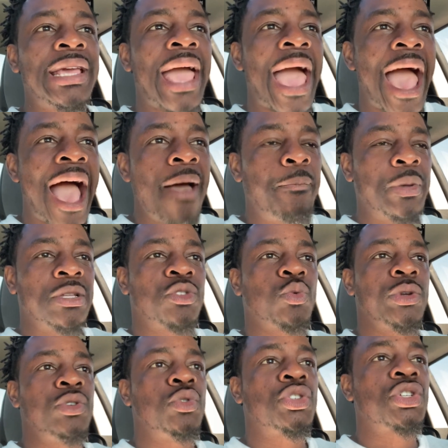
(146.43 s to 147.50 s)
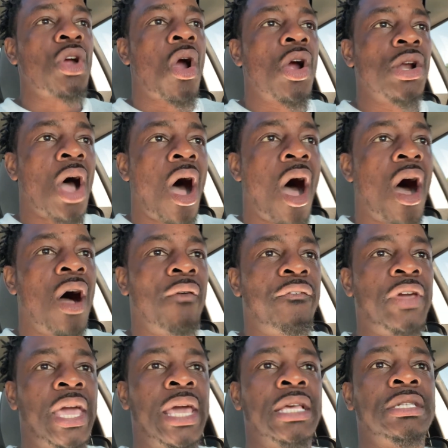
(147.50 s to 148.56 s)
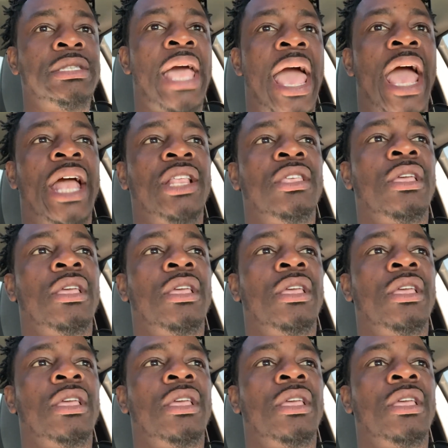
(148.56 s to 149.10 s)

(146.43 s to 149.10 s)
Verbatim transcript: happens when you start off is that